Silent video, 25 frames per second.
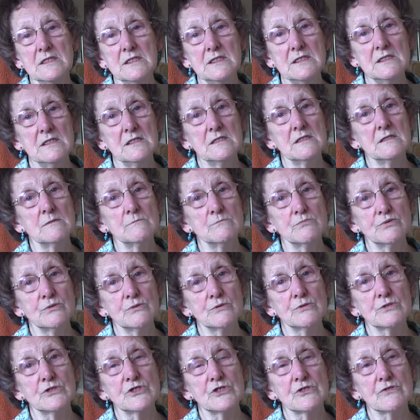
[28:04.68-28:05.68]
the need and the
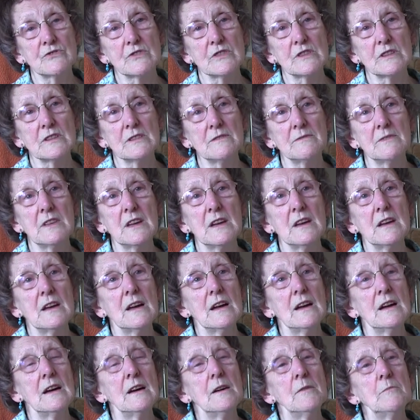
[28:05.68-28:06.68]
importance for it.
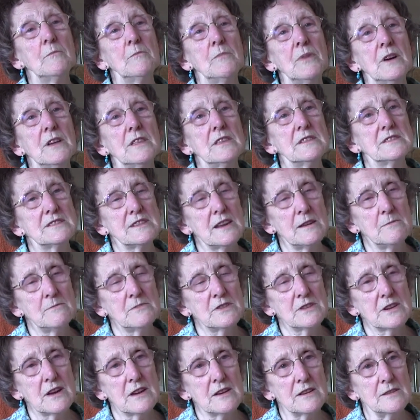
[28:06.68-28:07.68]
But at the
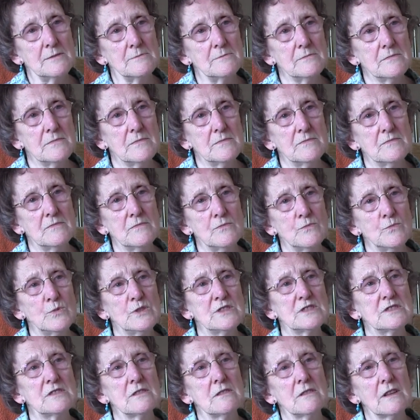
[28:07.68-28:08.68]
same time,
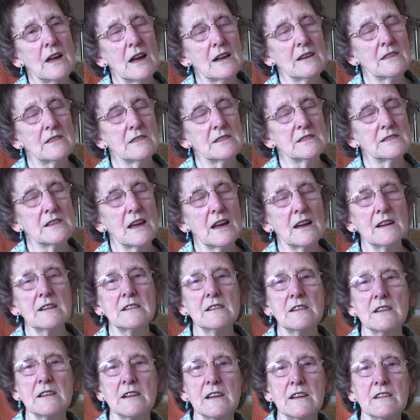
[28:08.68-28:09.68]
we still had this
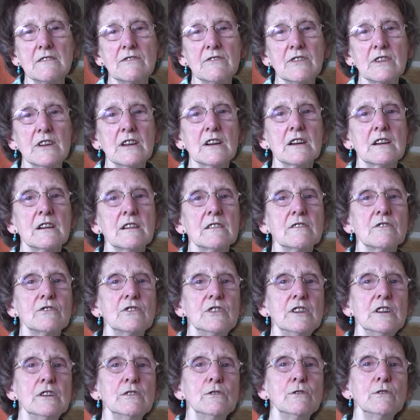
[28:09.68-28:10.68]
hankering for a
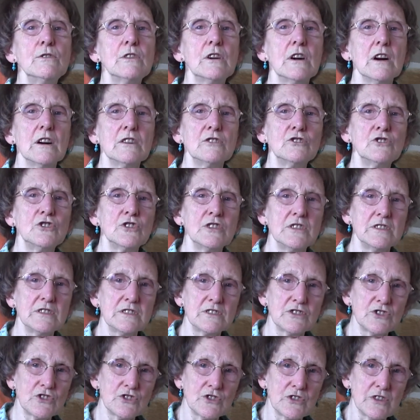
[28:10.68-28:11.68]
real country
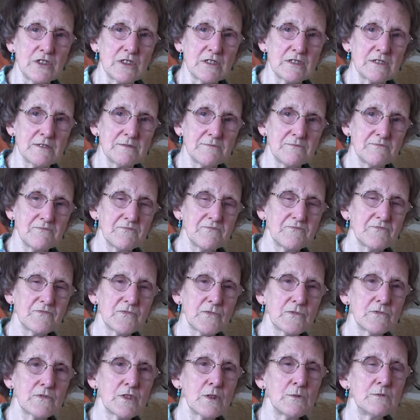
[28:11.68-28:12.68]
district,
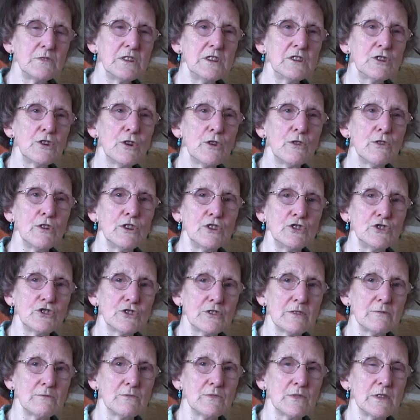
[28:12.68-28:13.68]
a wee
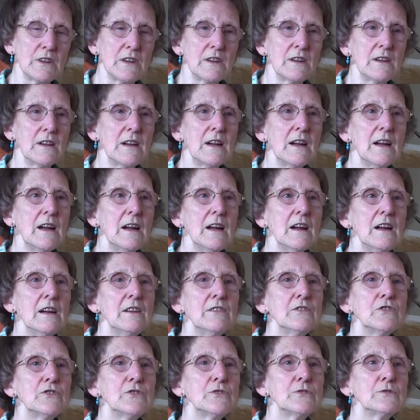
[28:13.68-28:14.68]
cottage somewhere.
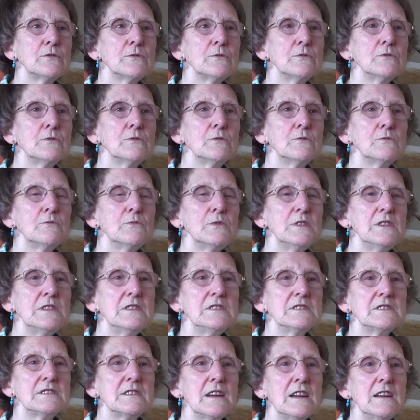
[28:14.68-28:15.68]
So we
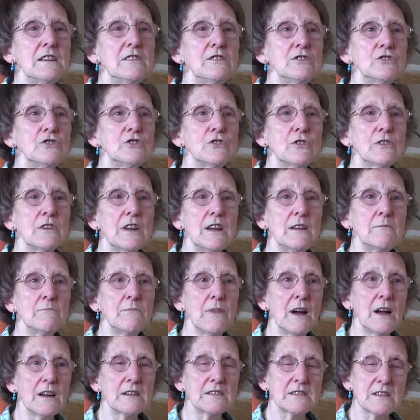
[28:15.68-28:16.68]
decided to
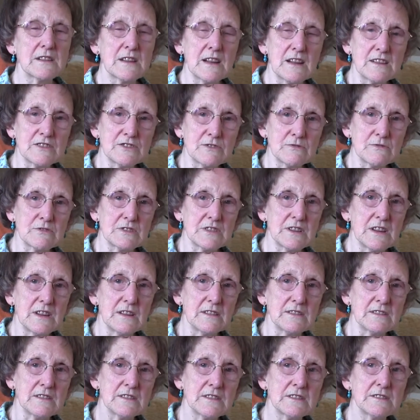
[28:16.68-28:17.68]
write back to Castle
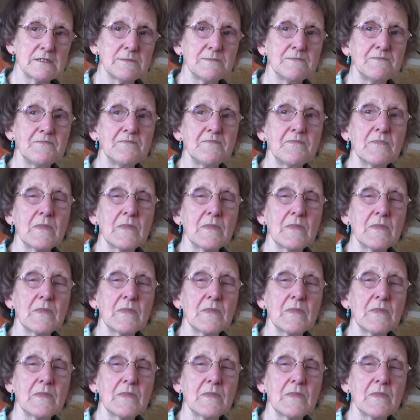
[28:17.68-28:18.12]
Terrace